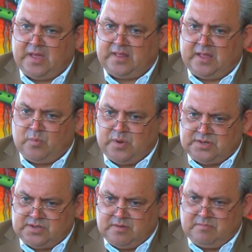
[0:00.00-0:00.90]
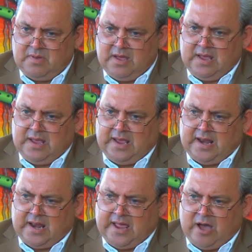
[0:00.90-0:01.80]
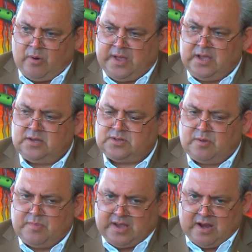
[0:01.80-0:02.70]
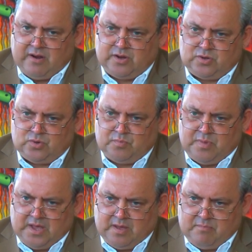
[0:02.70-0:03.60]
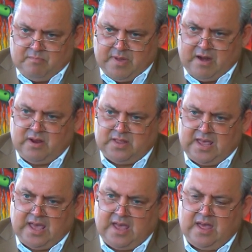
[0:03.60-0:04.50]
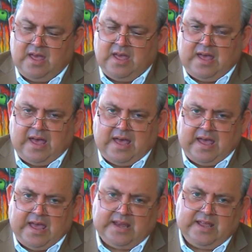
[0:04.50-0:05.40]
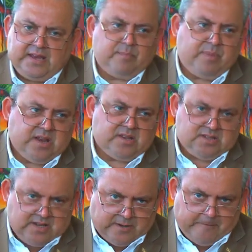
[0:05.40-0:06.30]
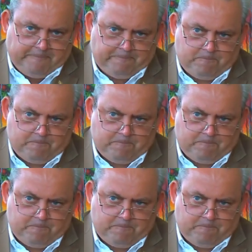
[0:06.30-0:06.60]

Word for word: and their wisdom in allowing Sir Mekere to be buried there at Independence Hill.